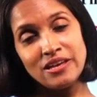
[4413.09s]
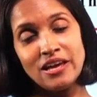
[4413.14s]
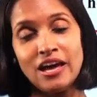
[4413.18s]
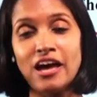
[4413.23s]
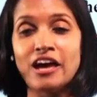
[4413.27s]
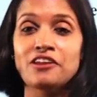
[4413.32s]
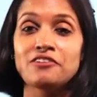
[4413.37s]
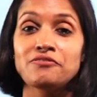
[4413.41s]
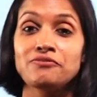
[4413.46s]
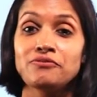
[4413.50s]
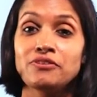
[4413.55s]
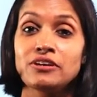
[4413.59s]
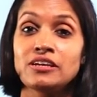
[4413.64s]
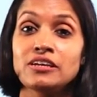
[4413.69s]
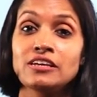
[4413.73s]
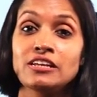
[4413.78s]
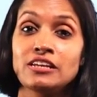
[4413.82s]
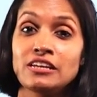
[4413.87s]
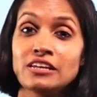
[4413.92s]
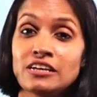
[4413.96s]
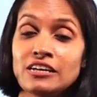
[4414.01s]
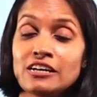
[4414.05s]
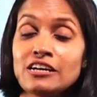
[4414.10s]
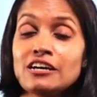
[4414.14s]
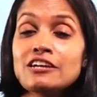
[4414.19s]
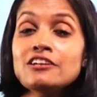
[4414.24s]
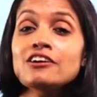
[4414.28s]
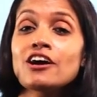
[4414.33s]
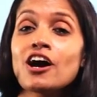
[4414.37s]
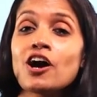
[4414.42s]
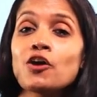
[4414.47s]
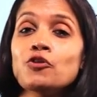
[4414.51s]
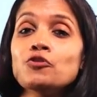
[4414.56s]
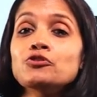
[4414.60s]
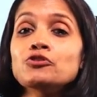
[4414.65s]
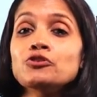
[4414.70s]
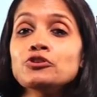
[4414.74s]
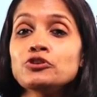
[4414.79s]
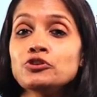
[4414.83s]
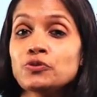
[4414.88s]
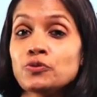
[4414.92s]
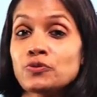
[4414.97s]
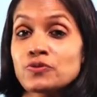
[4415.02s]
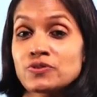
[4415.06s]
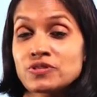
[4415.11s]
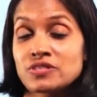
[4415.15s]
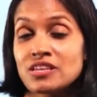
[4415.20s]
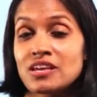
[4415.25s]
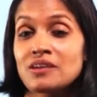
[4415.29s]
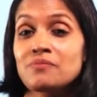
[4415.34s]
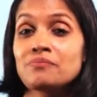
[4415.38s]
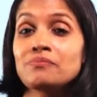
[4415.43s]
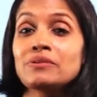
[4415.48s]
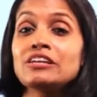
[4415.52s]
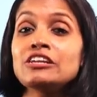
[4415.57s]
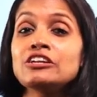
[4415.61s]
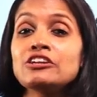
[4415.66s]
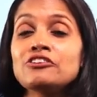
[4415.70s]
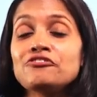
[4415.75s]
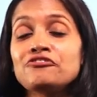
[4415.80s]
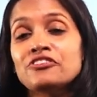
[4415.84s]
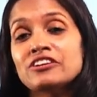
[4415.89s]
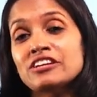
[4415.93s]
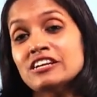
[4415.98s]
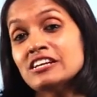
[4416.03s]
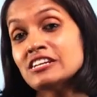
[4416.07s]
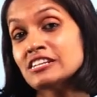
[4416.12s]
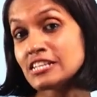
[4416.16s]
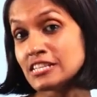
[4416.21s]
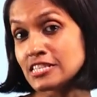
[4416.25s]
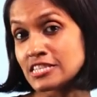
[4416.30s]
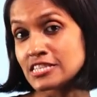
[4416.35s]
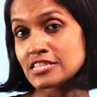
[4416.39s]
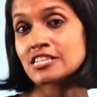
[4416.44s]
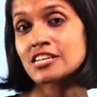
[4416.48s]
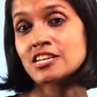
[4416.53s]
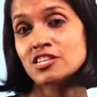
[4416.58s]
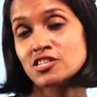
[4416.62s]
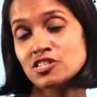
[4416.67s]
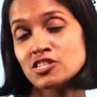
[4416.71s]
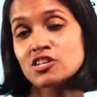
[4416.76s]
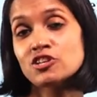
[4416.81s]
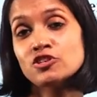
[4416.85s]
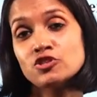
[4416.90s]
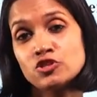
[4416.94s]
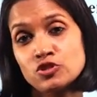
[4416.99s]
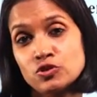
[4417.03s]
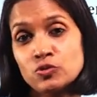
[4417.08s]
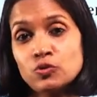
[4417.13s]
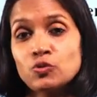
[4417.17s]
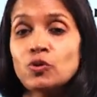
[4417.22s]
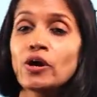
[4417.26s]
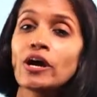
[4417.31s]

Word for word: And we learned how to use them in different instances too.